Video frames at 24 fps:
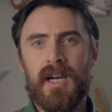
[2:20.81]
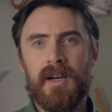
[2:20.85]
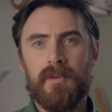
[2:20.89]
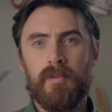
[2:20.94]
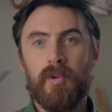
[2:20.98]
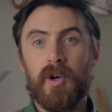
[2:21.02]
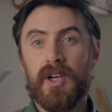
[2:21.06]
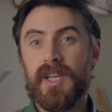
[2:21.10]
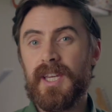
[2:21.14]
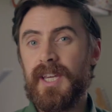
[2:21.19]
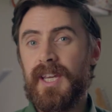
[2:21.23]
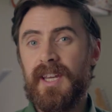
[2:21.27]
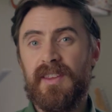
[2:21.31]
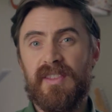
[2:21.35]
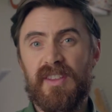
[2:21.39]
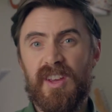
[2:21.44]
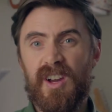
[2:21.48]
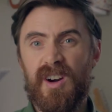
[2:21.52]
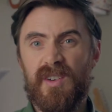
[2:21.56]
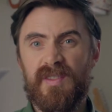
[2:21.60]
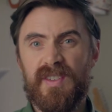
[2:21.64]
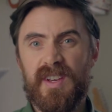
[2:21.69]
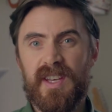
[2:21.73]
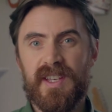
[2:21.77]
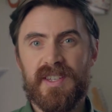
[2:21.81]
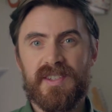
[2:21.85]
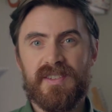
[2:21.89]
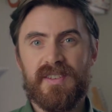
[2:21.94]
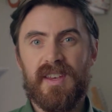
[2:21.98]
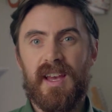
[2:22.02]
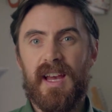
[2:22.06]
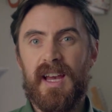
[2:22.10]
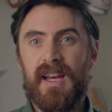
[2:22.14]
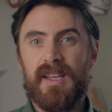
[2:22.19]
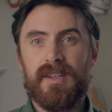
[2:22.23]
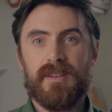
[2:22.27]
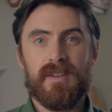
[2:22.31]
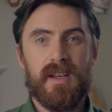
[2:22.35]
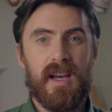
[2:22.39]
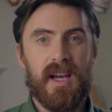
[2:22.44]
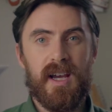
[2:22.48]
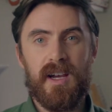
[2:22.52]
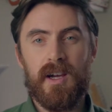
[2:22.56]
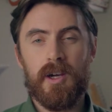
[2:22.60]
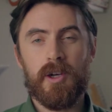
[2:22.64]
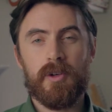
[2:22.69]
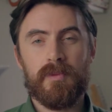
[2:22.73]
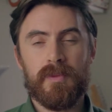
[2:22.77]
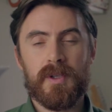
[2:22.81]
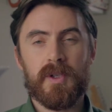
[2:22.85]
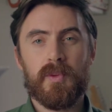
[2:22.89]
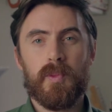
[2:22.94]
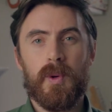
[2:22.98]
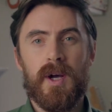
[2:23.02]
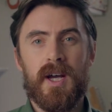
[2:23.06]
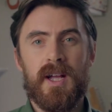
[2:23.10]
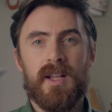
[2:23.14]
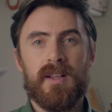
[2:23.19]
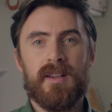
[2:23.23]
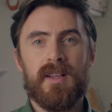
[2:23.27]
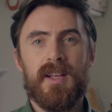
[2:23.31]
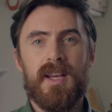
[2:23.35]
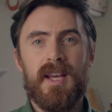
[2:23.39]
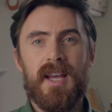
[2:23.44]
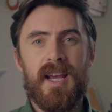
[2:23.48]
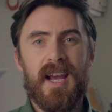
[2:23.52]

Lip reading: working in the office and at home as well,